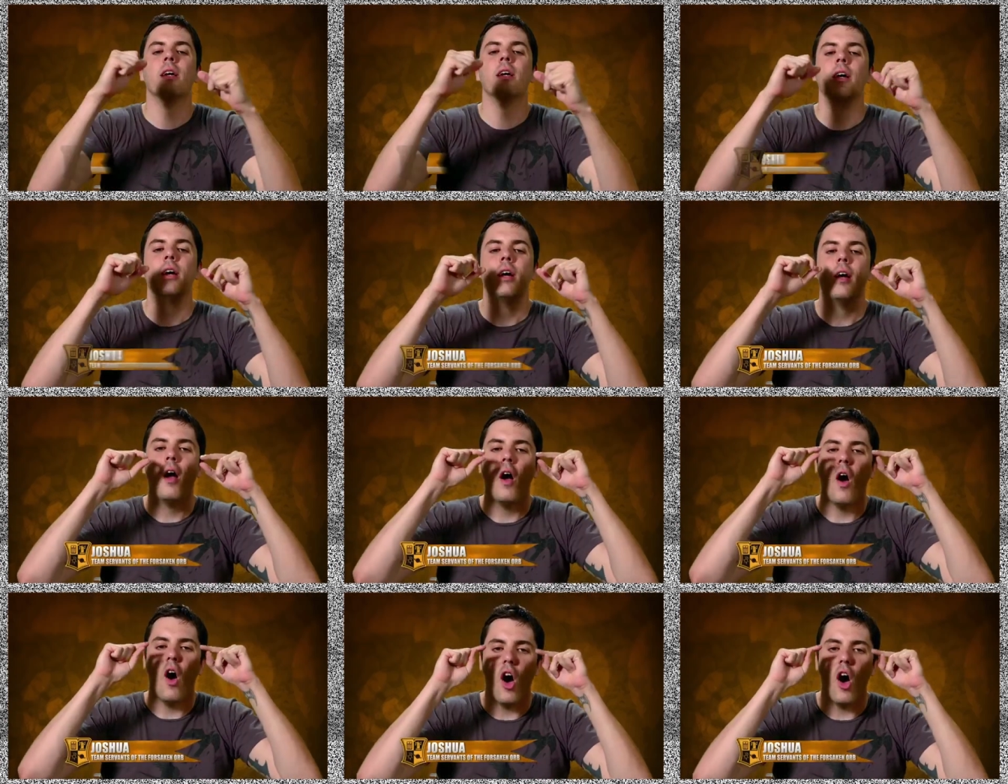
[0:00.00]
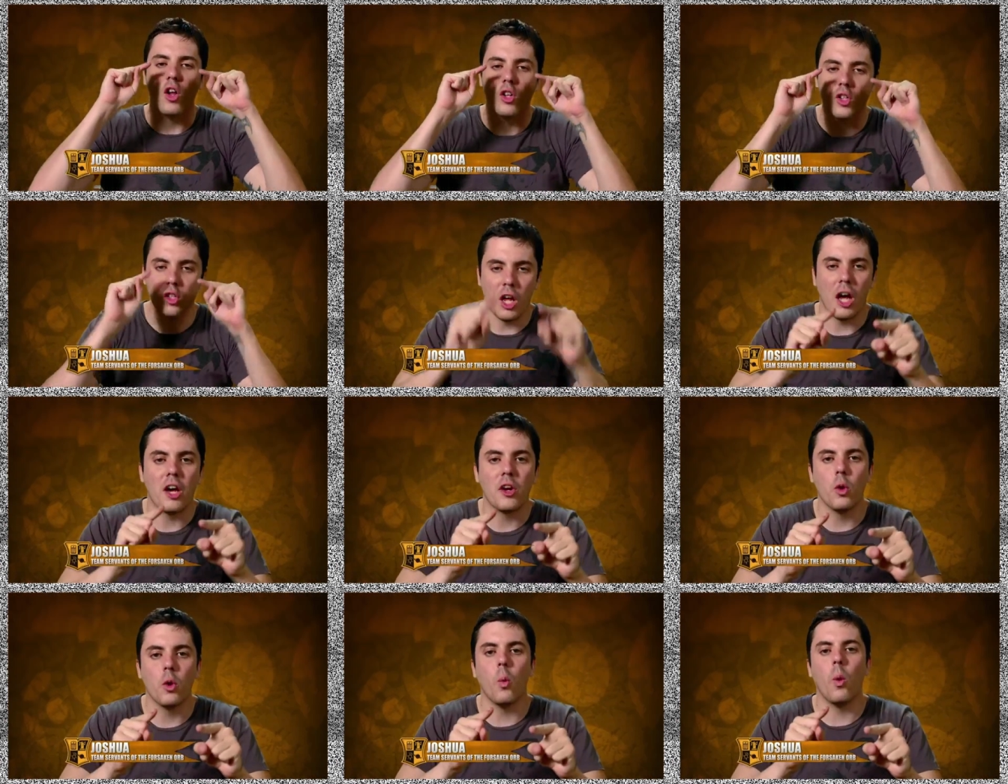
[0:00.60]
it, but it would
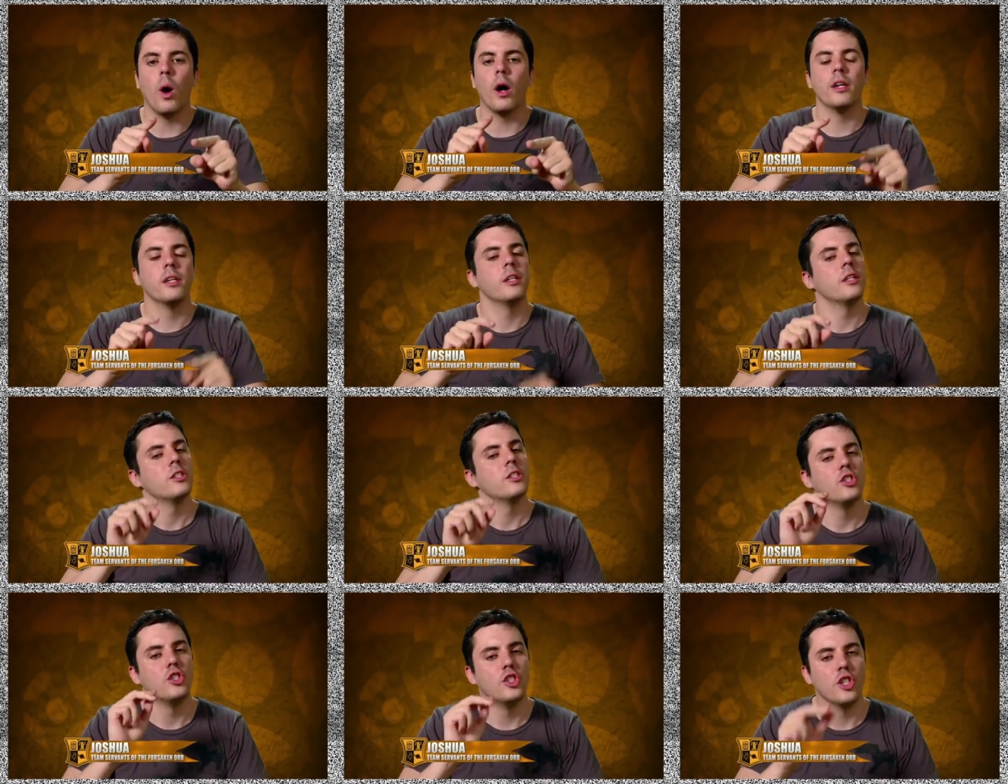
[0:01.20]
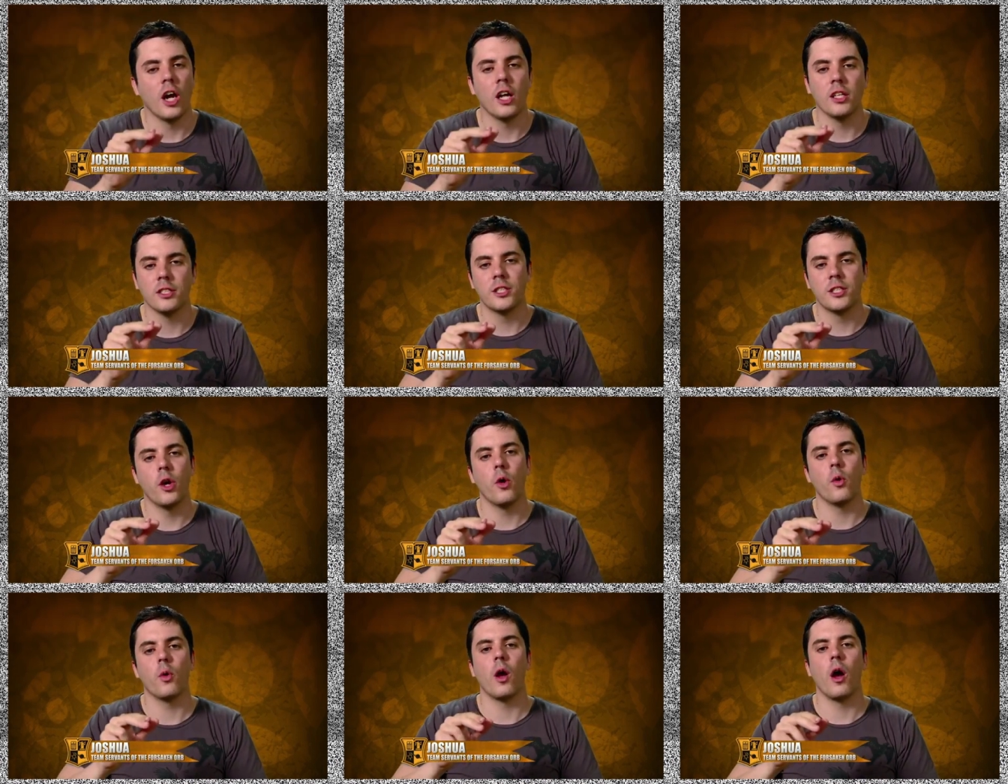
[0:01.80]
probably be all
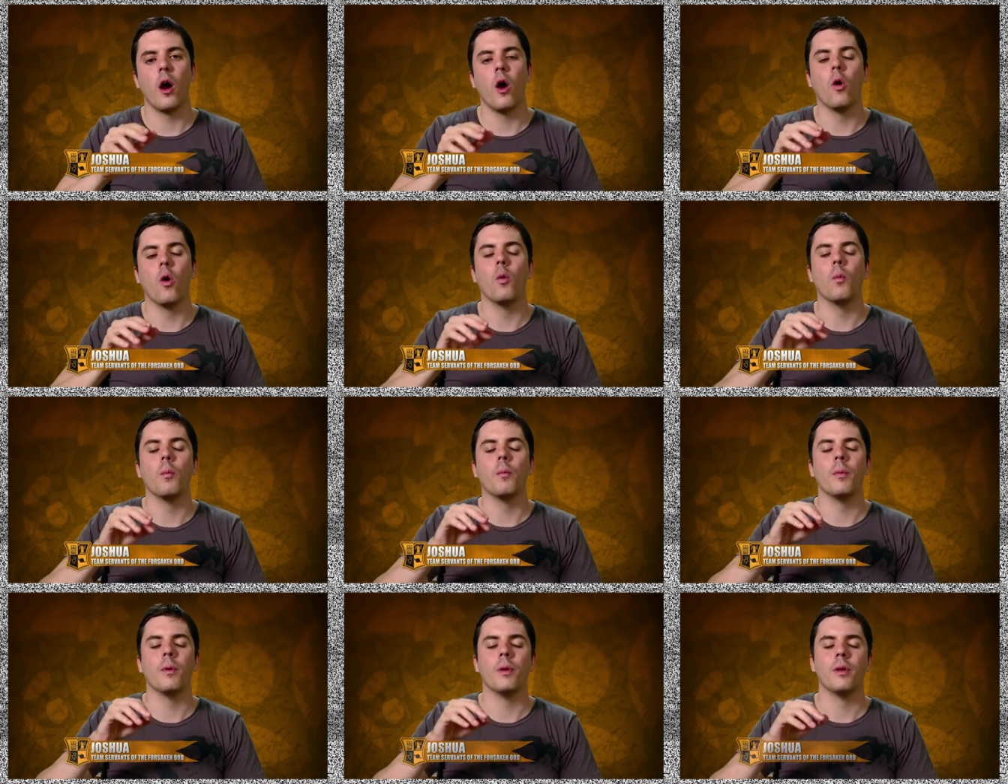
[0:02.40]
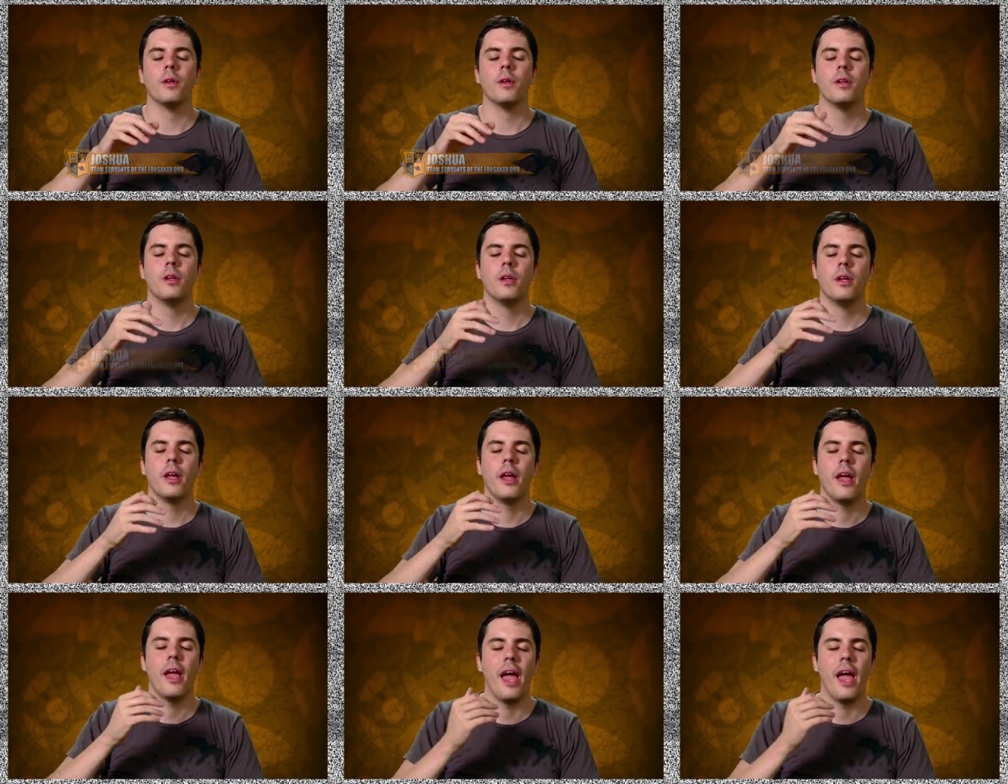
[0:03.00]
influencers whose only
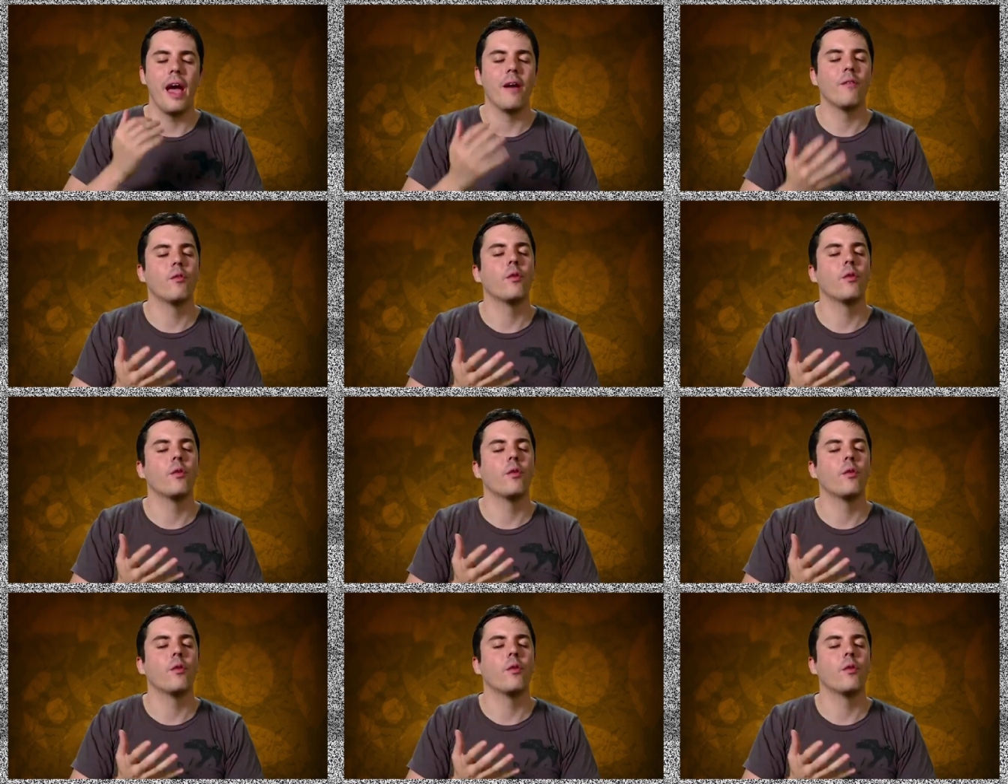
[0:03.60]
nerdy